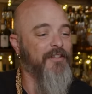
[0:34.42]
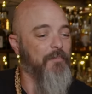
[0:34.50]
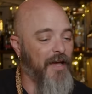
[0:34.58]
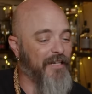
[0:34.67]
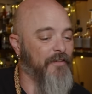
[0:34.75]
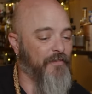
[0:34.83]
the
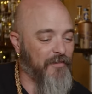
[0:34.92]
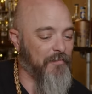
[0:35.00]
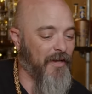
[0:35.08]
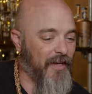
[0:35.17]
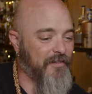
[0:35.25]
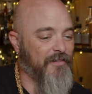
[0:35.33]
magnificent
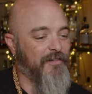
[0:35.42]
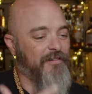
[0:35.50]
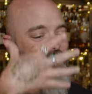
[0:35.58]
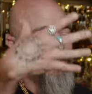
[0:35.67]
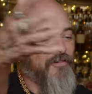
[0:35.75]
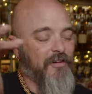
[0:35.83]

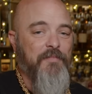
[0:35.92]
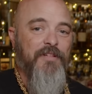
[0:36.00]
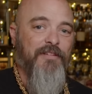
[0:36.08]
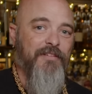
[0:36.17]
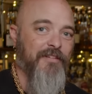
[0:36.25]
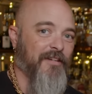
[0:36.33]
bastard,
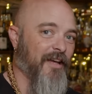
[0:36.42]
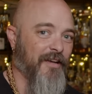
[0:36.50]
contributed yeah. to